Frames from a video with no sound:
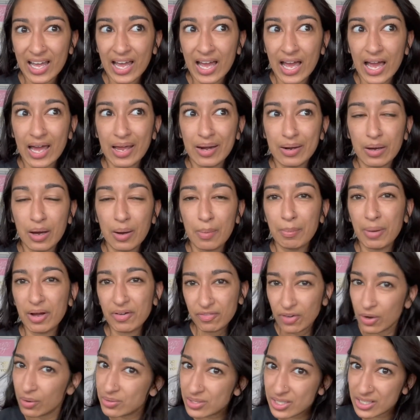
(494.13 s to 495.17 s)
and my
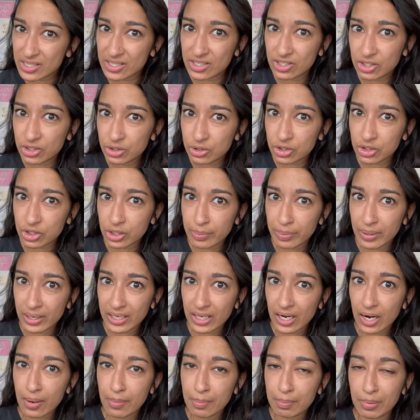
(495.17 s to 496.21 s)
phone doesn't usually pick it
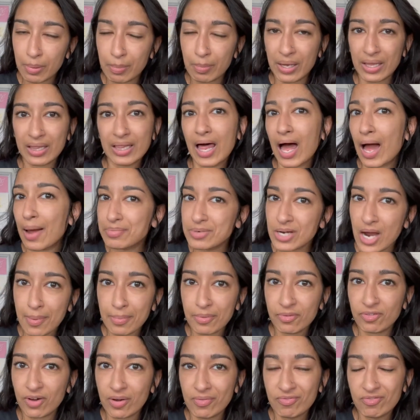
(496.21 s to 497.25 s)
up, but my laptop,
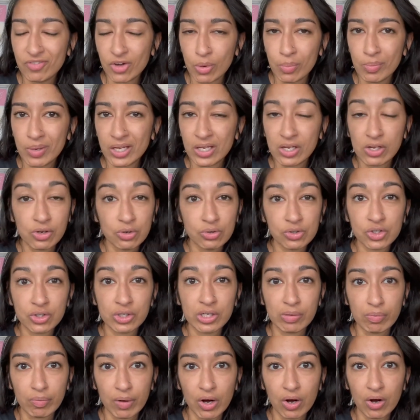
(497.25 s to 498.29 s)
if I'm filming, usually
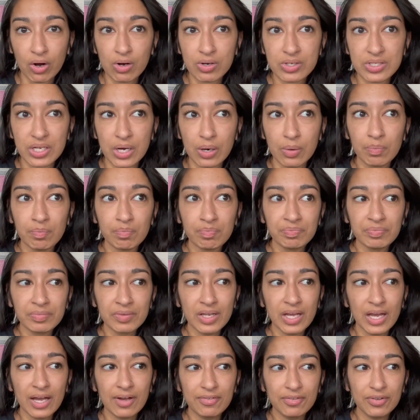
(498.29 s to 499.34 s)
will. So
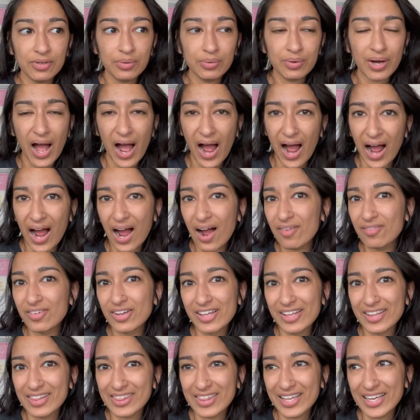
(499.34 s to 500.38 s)
if you have
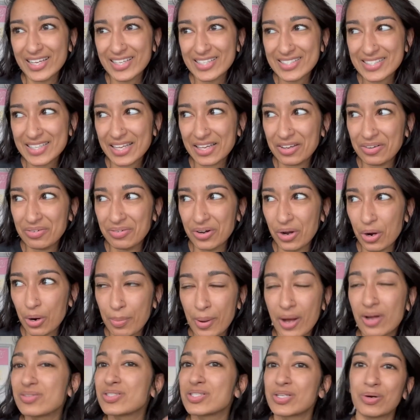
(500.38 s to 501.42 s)
things that you know
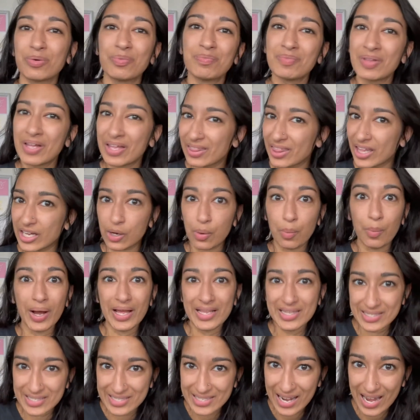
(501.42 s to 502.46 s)
about, so like
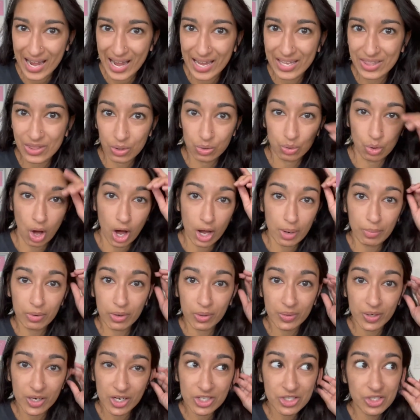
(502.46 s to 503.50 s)
Wednesday, the
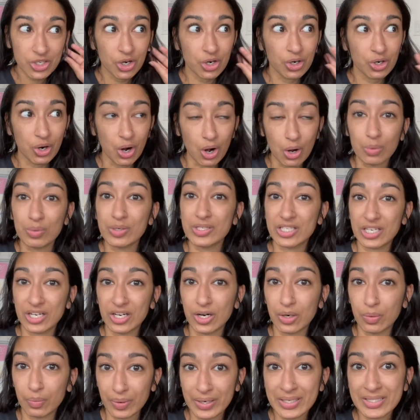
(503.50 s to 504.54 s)
lawnmowers are always here
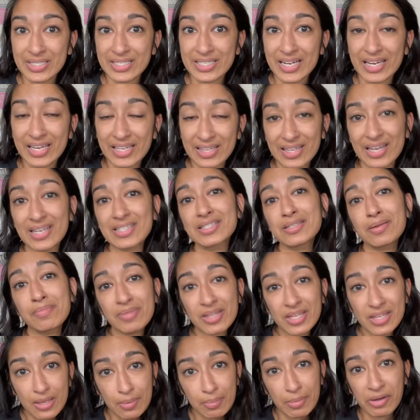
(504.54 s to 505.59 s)
on Wednesday, and that's
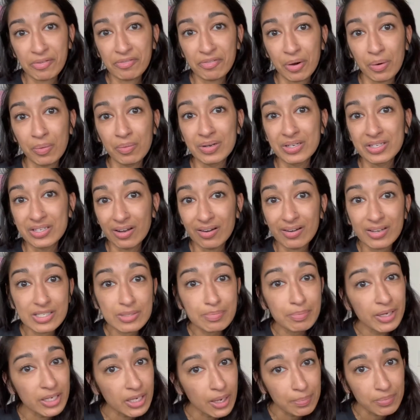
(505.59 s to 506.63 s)
something that my phone does
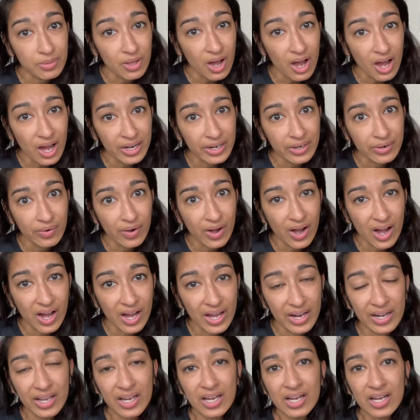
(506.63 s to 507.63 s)
pick up the audio on.